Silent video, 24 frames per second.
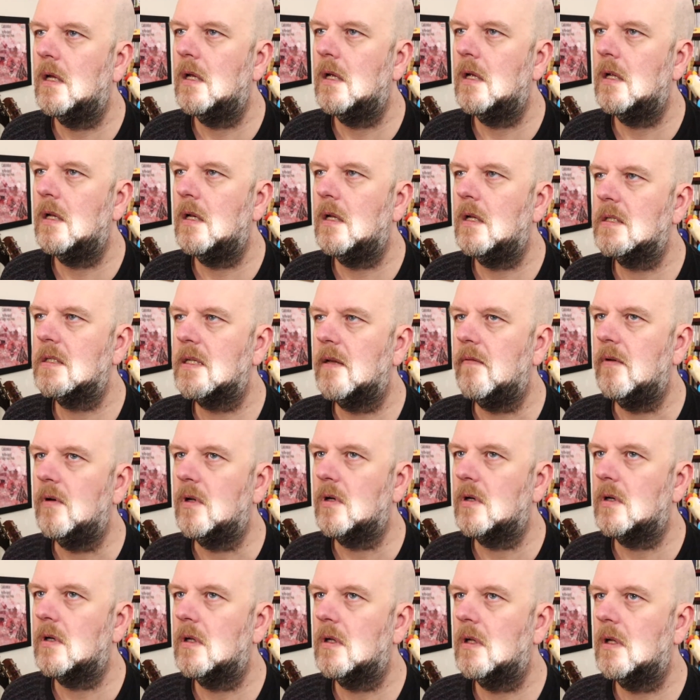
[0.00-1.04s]
let's have a
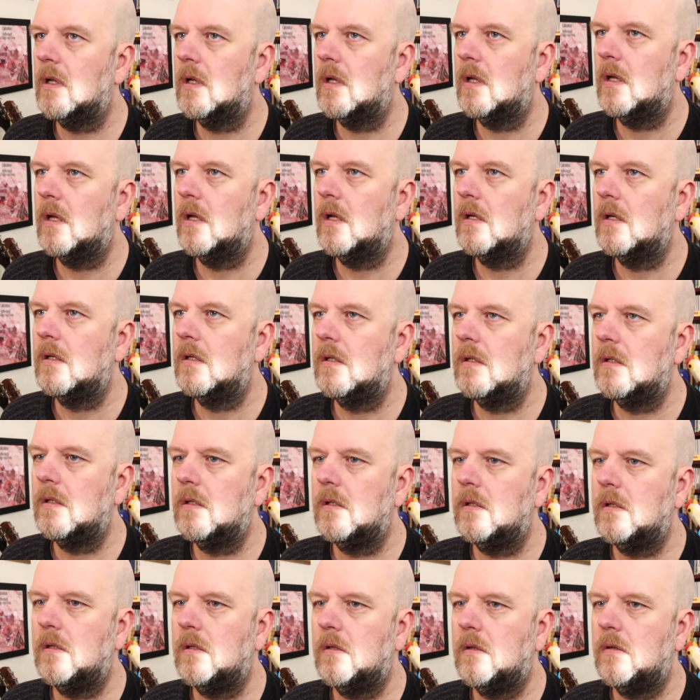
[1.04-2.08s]
look.
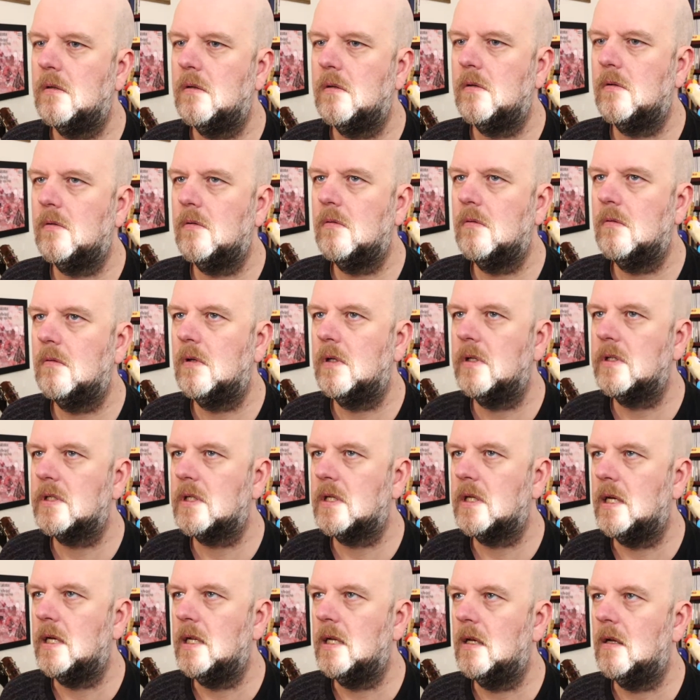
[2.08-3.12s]
Oh, let's
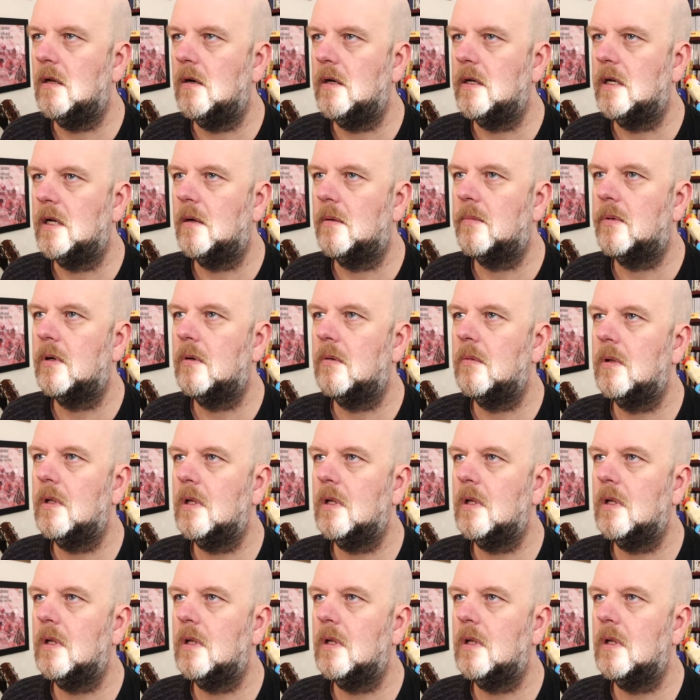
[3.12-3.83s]
get it lined up properly.